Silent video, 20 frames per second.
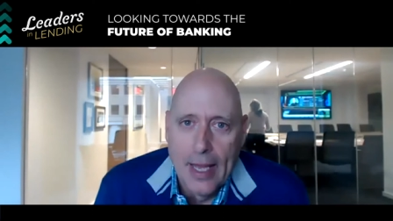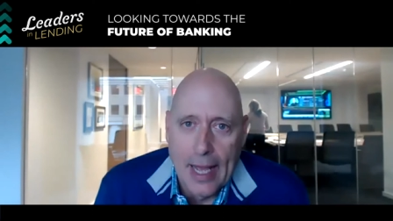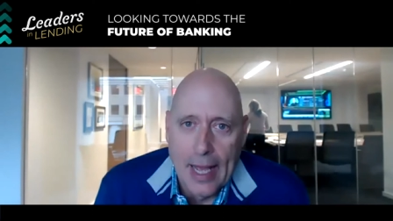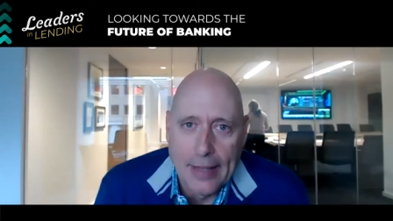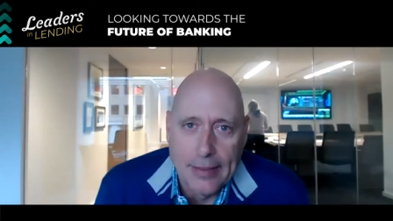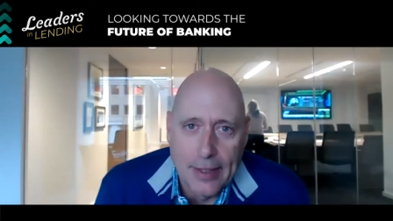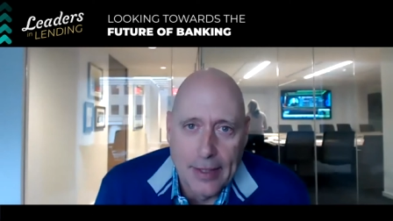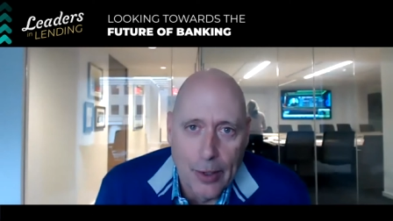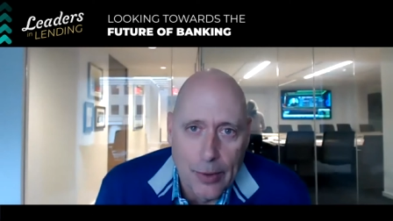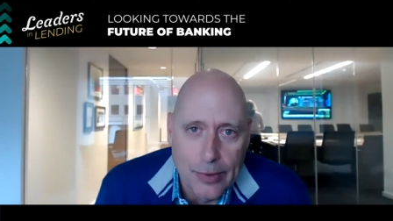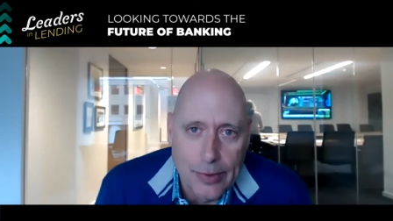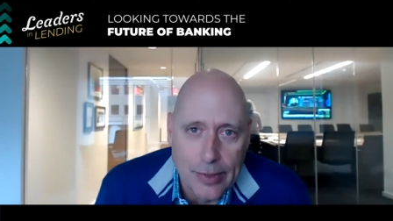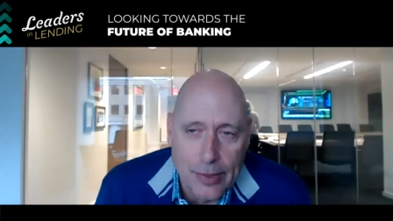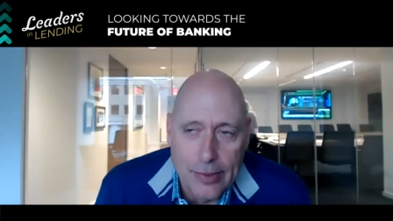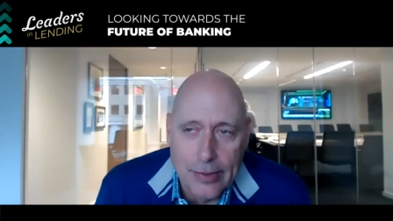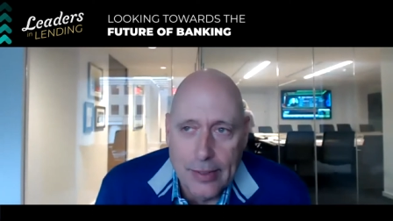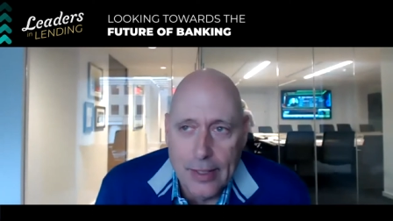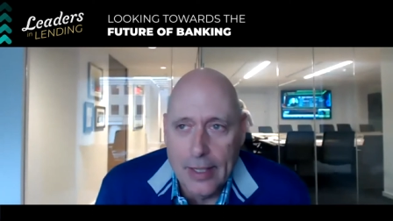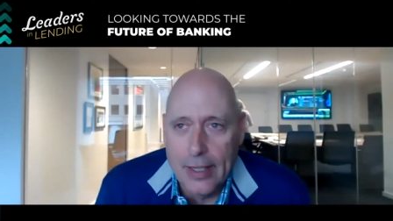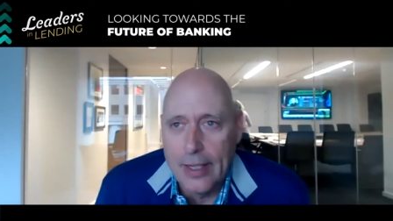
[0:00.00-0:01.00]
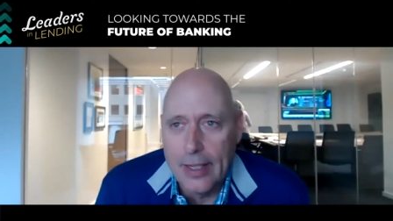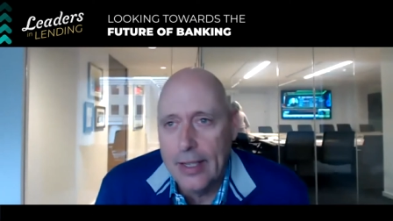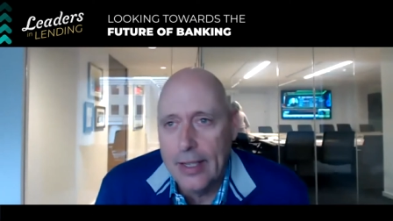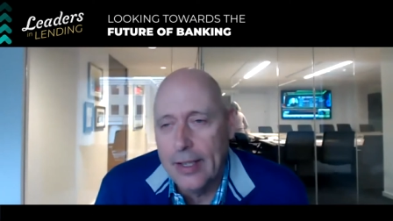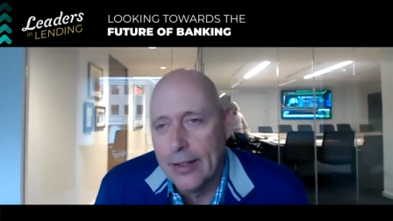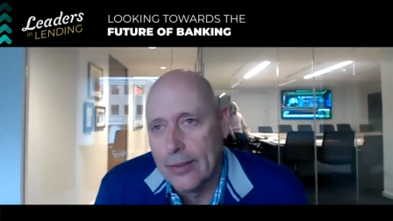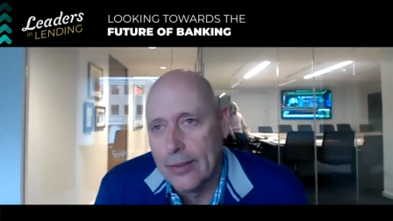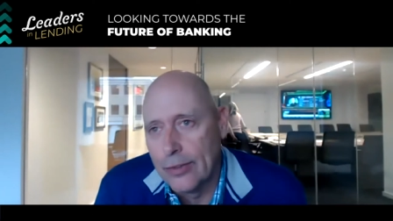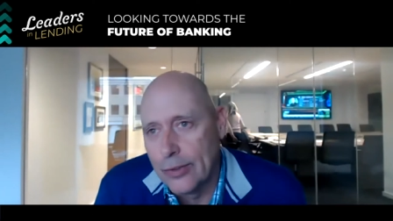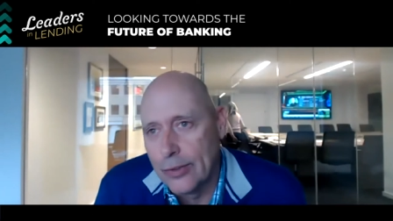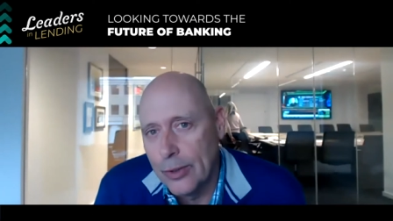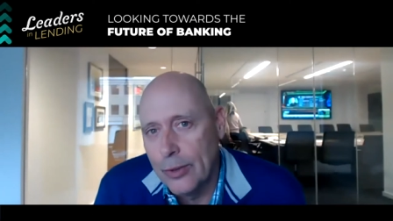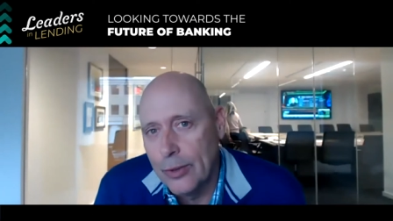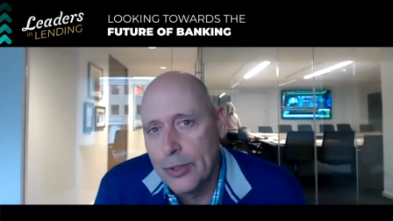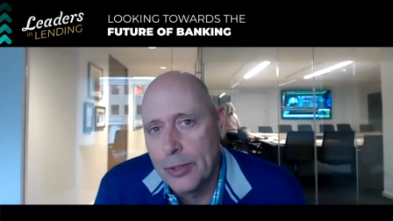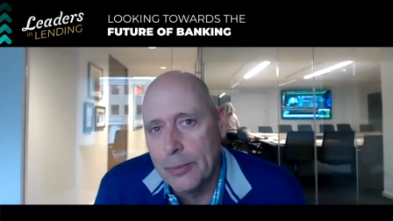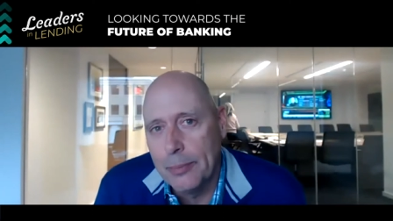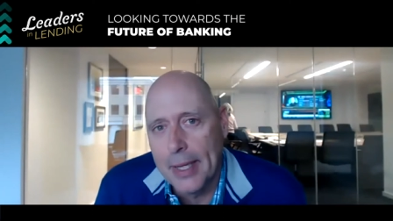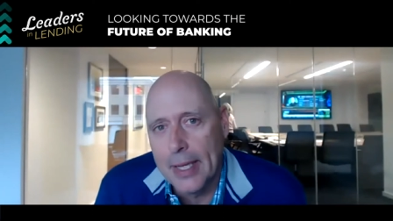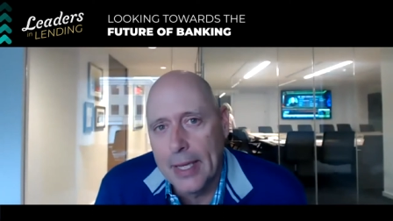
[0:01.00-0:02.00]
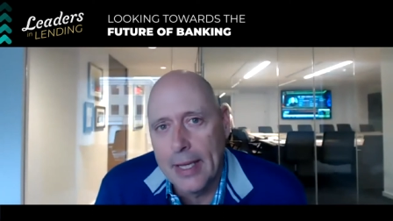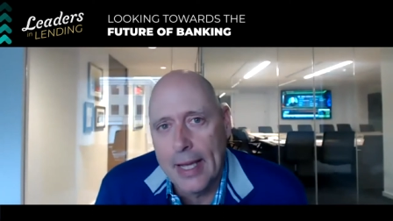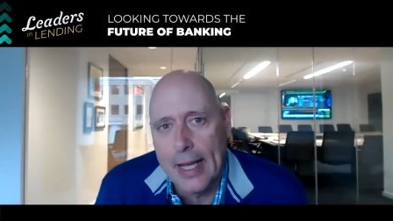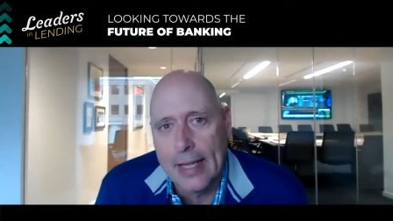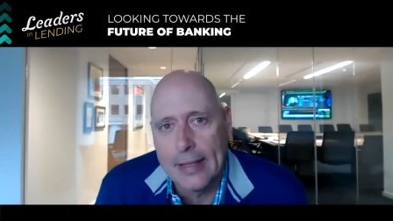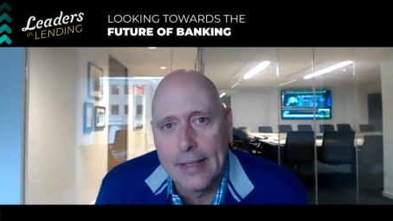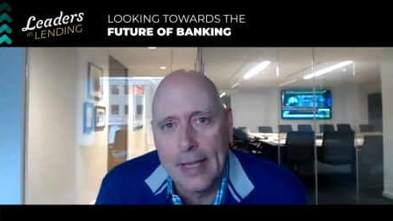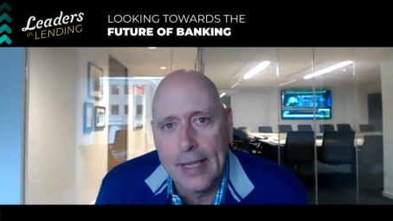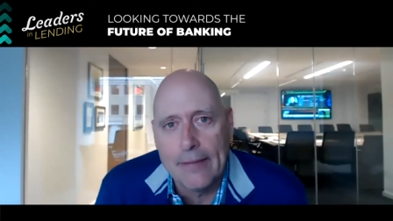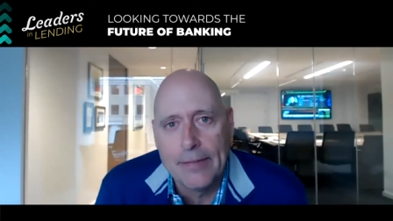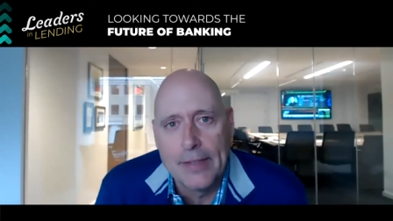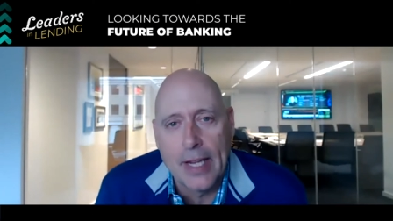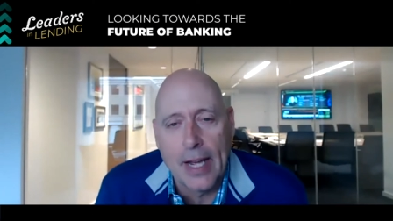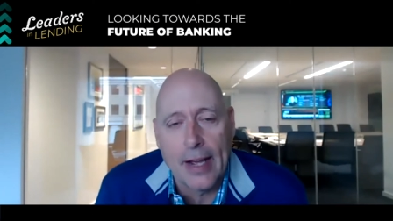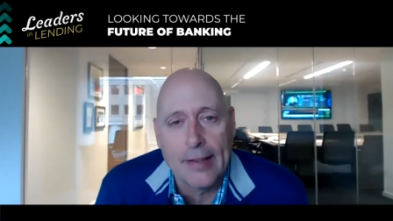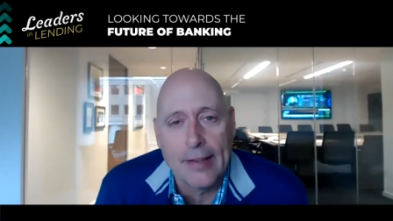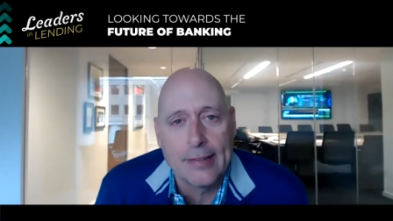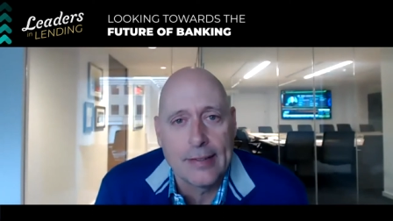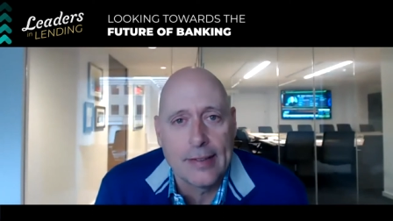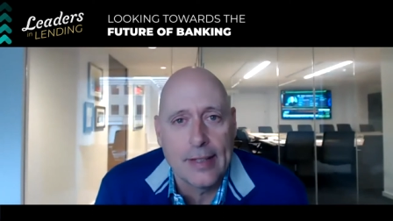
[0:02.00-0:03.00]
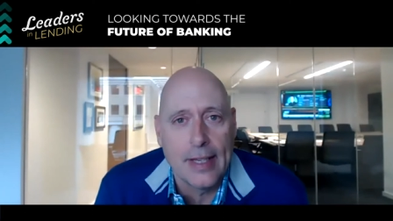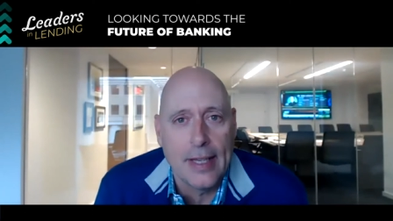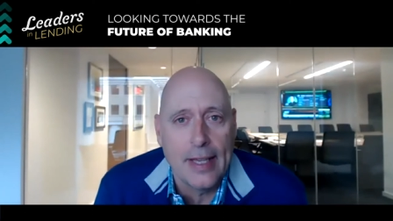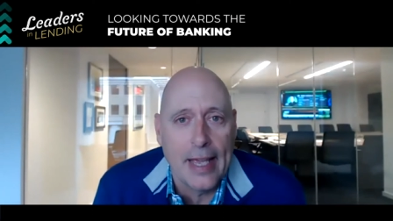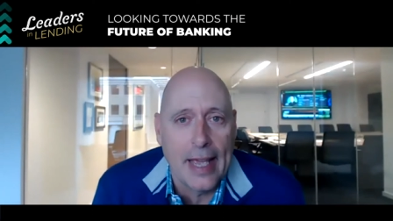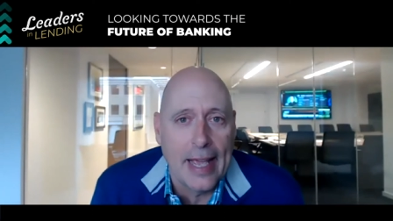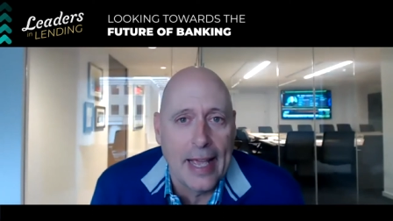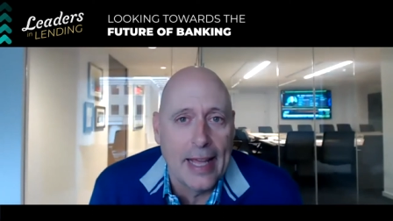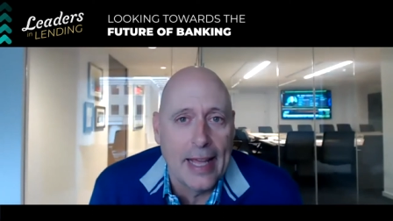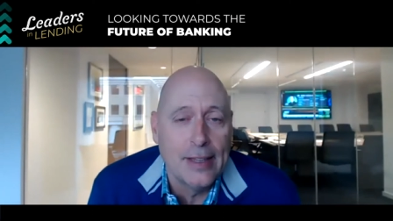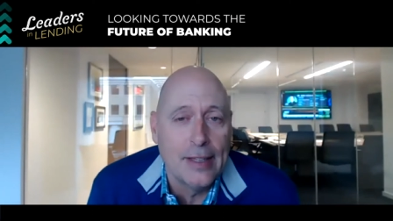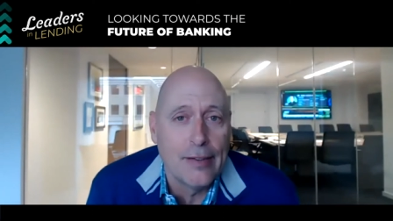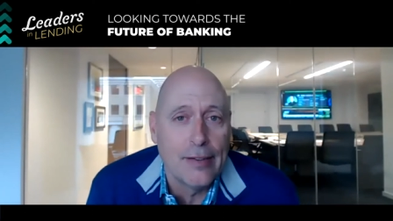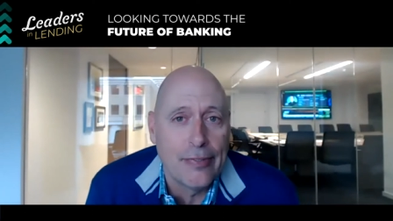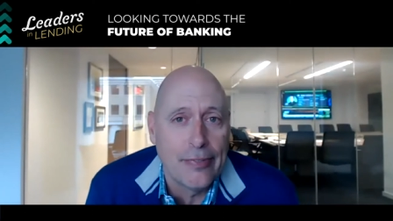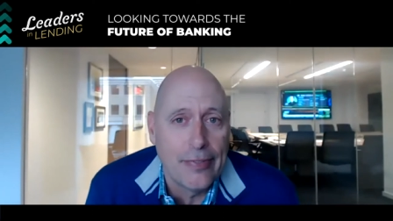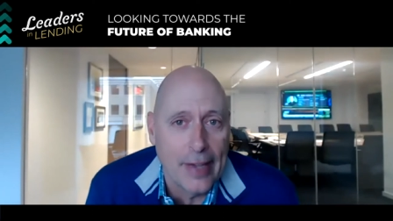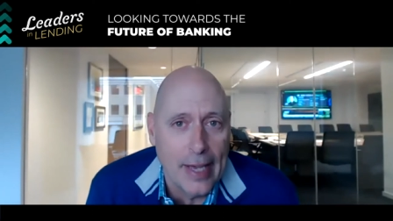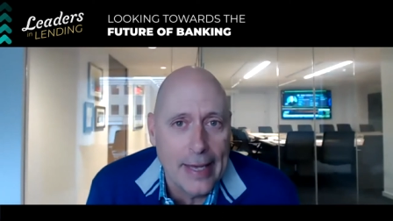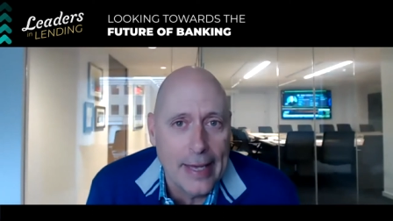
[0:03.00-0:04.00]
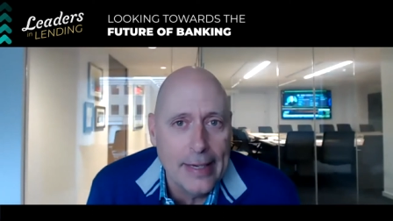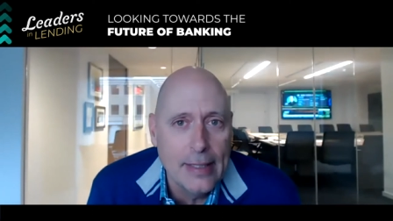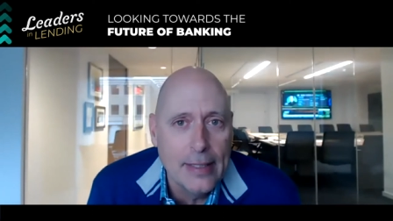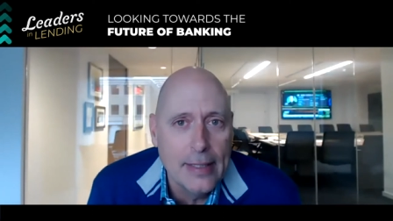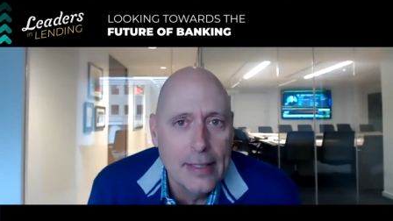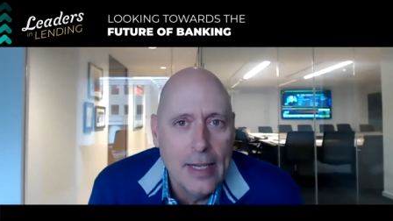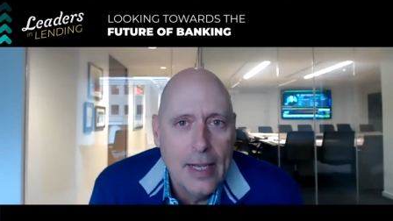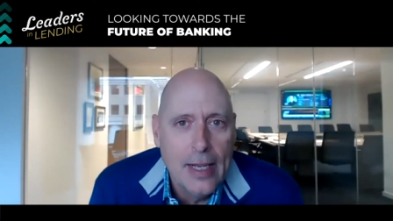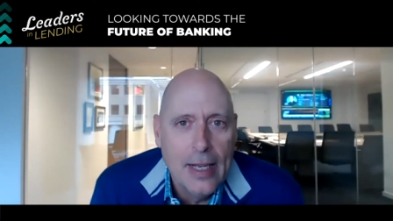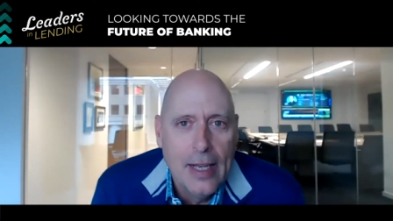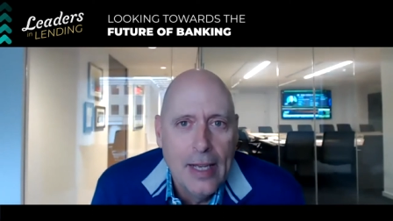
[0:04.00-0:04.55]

at the OCC, soon to be at the FDIC and the Fed.